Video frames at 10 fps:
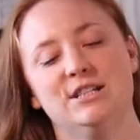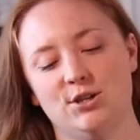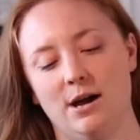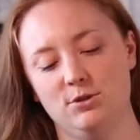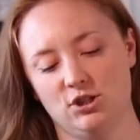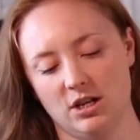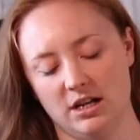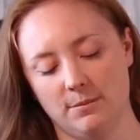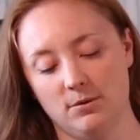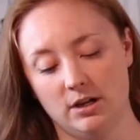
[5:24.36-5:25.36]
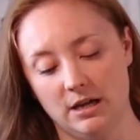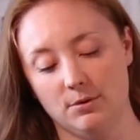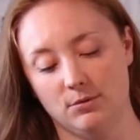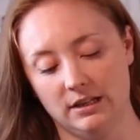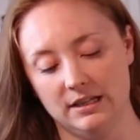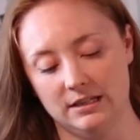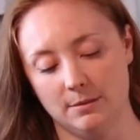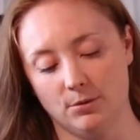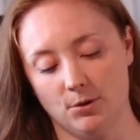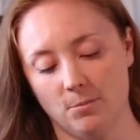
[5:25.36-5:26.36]
So I'm just going to keep it really
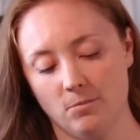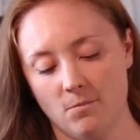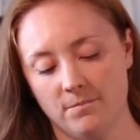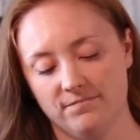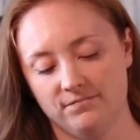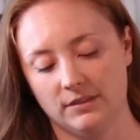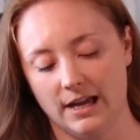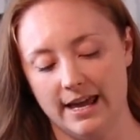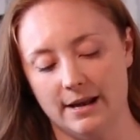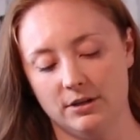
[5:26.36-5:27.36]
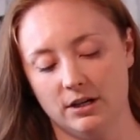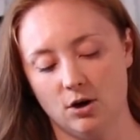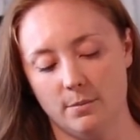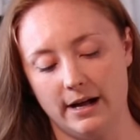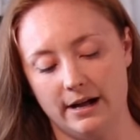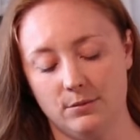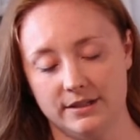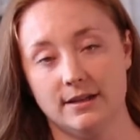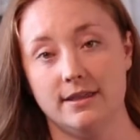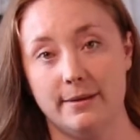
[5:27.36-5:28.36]
simple, and I'm going to go by
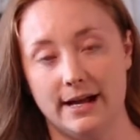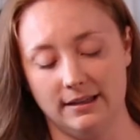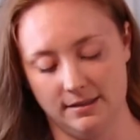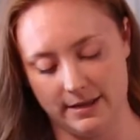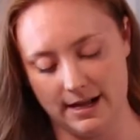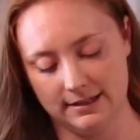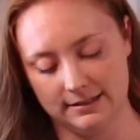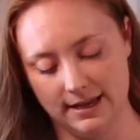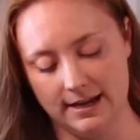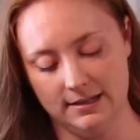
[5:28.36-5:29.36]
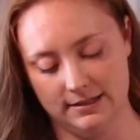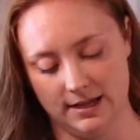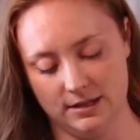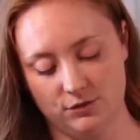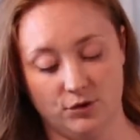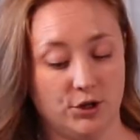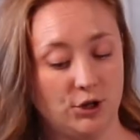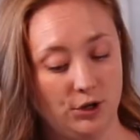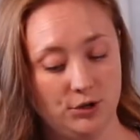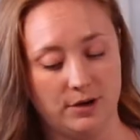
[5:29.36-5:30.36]
what's on the back of the box, and it says for the
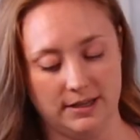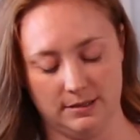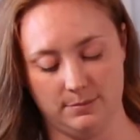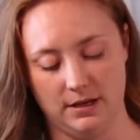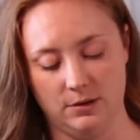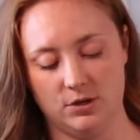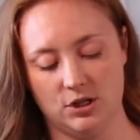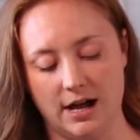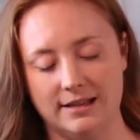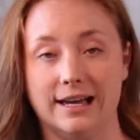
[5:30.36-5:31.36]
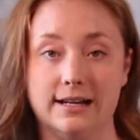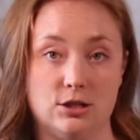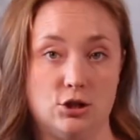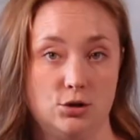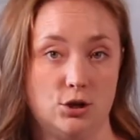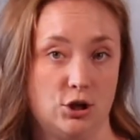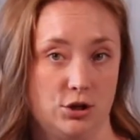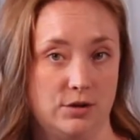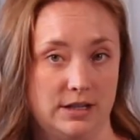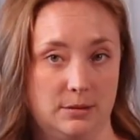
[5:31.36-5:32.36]
cooked recipe, which I like to do the
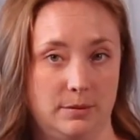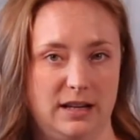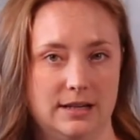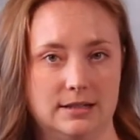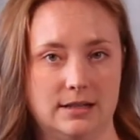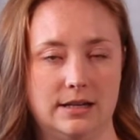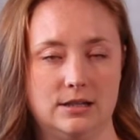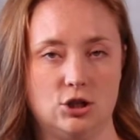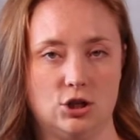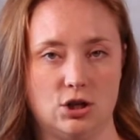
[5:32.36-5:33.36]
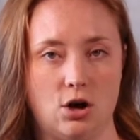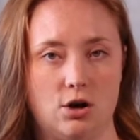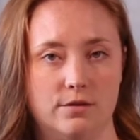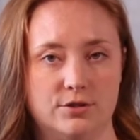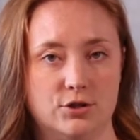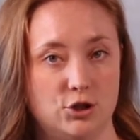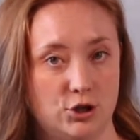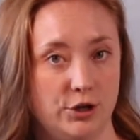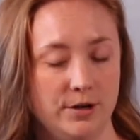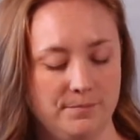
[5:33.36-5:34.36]
cooked recipe because it dissolves the
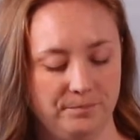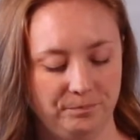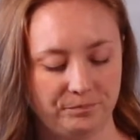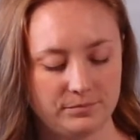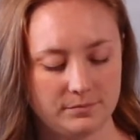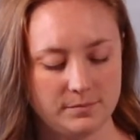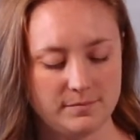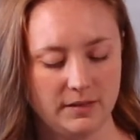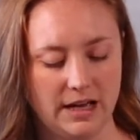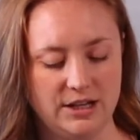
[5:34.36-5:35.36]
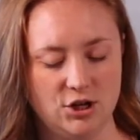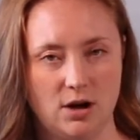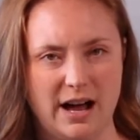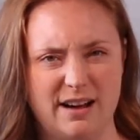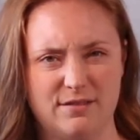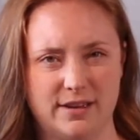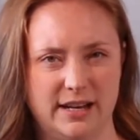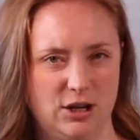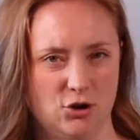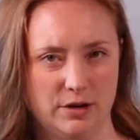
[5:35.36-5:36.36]
sugar and you don't have
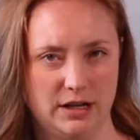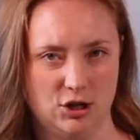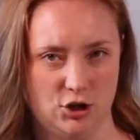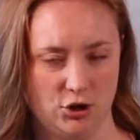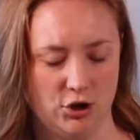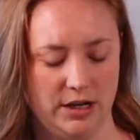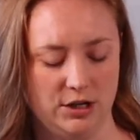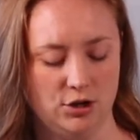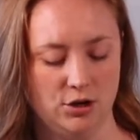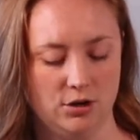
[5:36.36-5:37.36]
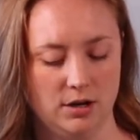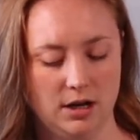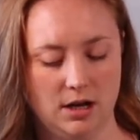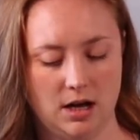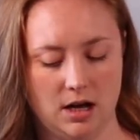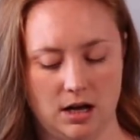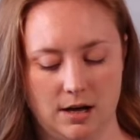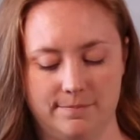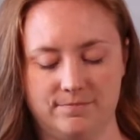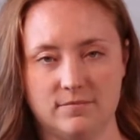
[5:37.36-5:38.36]
any gritty sugar in your
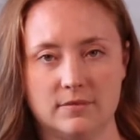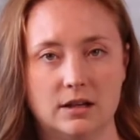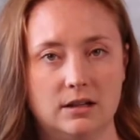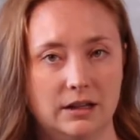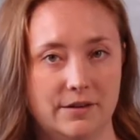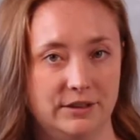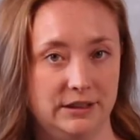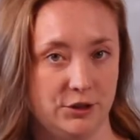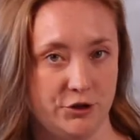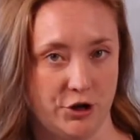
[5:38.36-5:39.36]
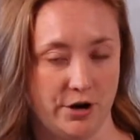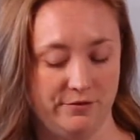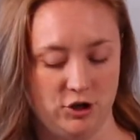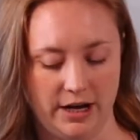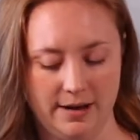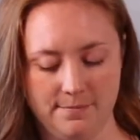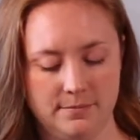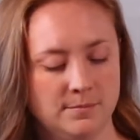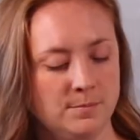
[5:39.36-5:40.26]
lovely little jar of jam.